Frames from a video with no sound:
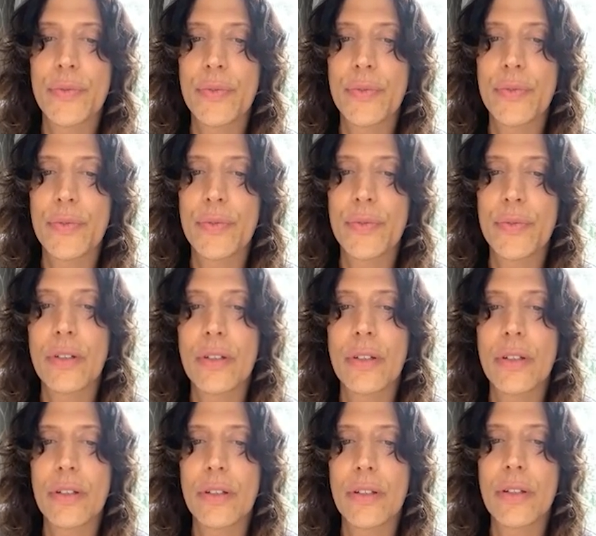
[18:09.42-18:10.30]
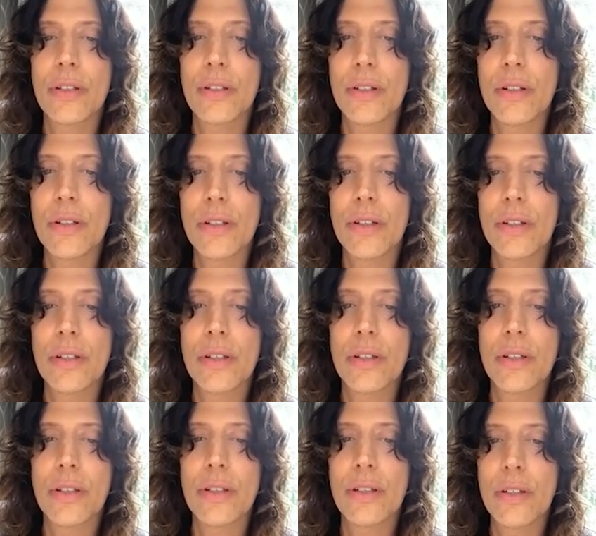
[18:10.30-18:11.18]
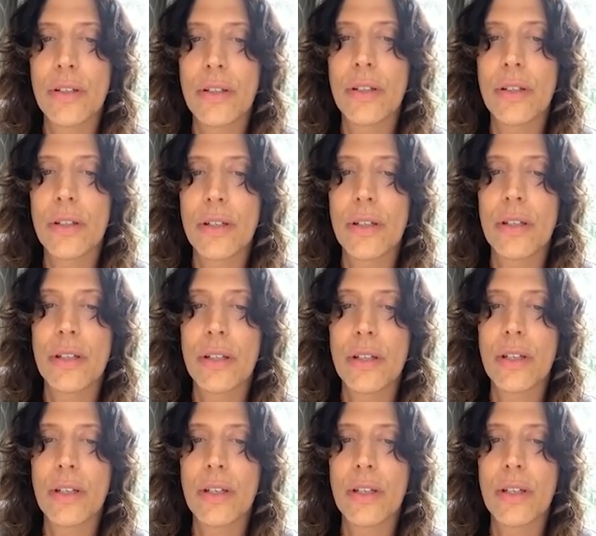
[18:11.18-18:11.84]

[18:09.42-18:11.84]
(not speaking)